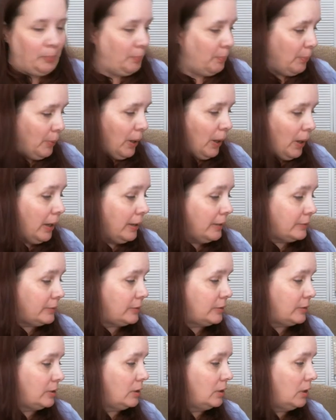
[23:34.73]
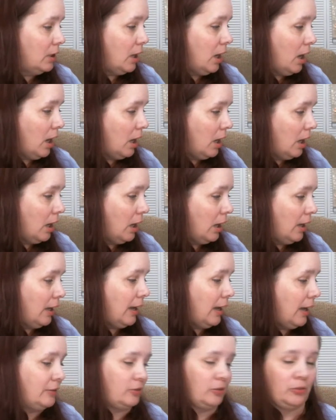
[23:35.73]
but uh,
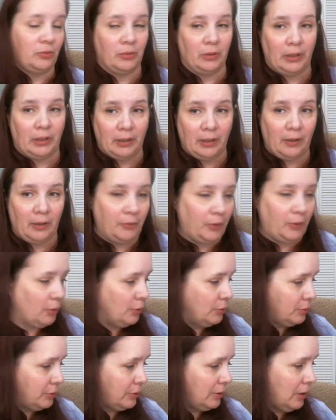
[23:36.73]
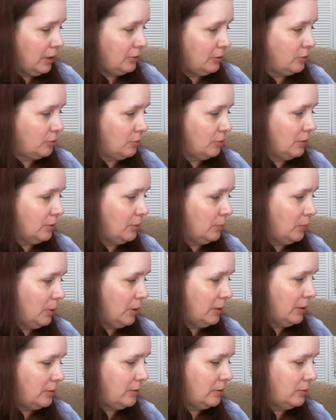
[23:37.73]
I just really love those, and I just really
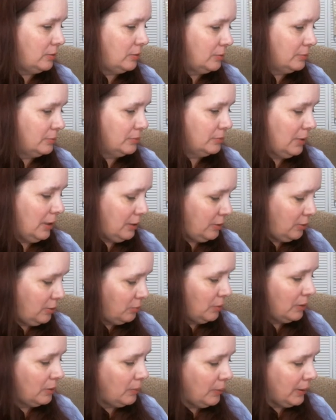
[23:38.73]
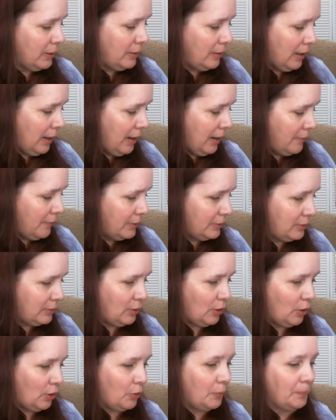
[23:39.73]
wanted to. I just really wanted to have it.
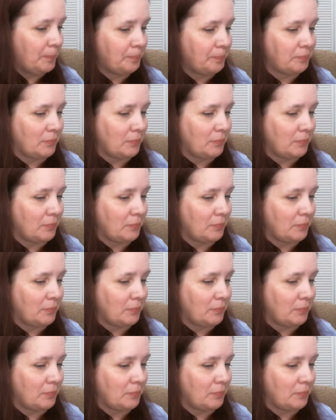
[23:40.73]
So,